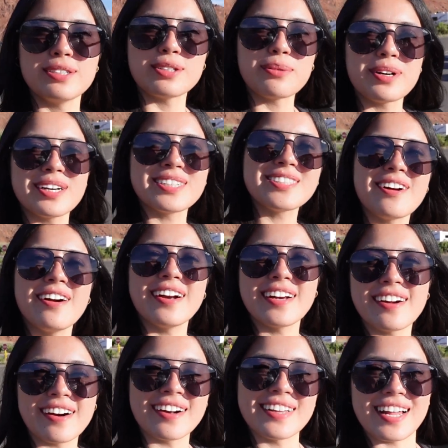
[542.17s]
So we are
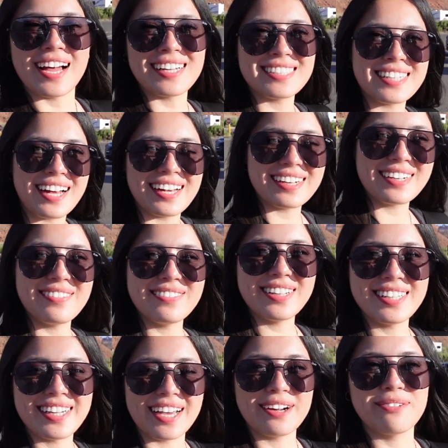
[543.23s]
starting our last hike of
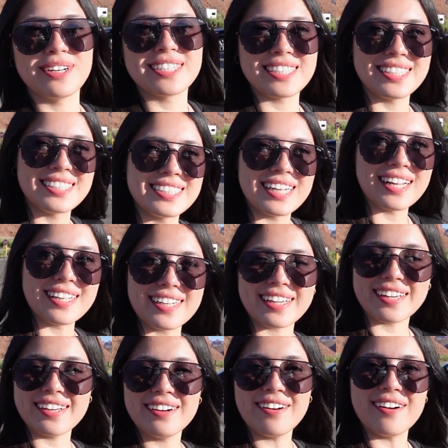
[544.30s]
the day, which is
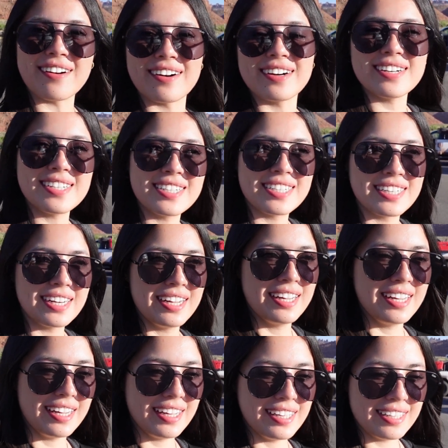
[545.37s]
Delicate Arch.
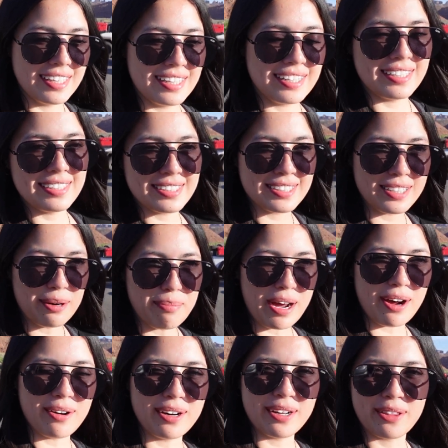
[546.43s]
It is
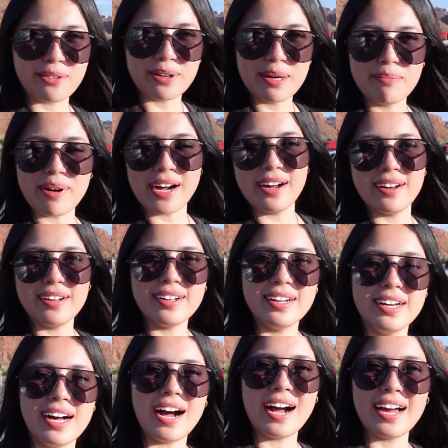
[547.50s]
about a 3-mile
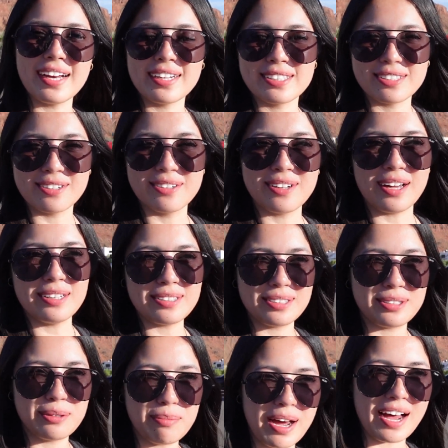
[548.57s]
hike, so not
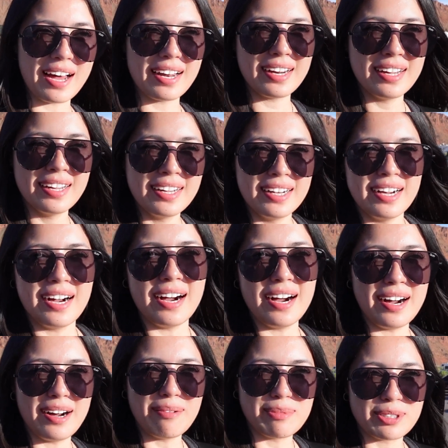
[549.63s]
too bad.
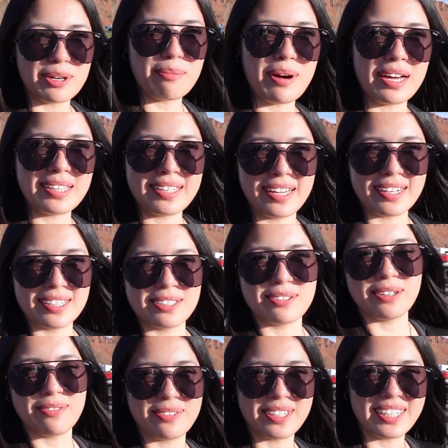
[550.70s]
So it might take us
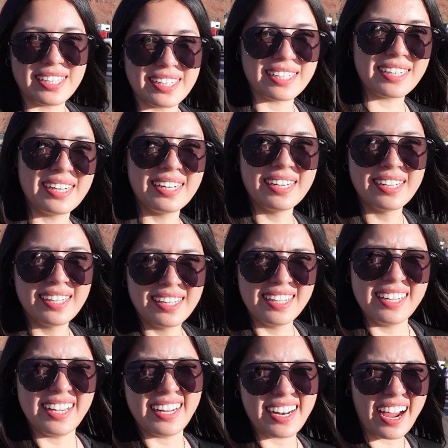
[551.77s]
roughly
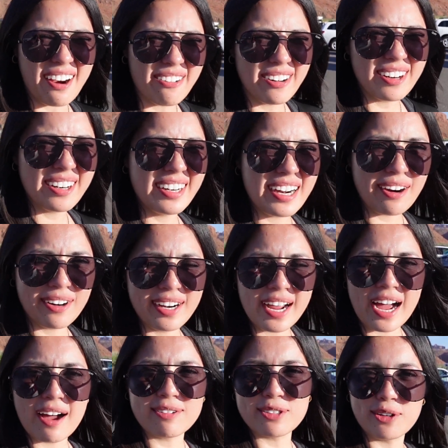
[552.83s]
an hour and a
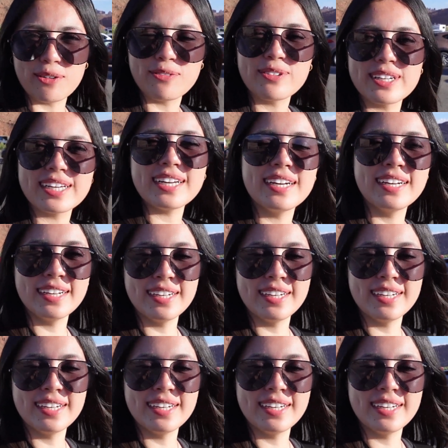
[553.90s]
half. So hopefully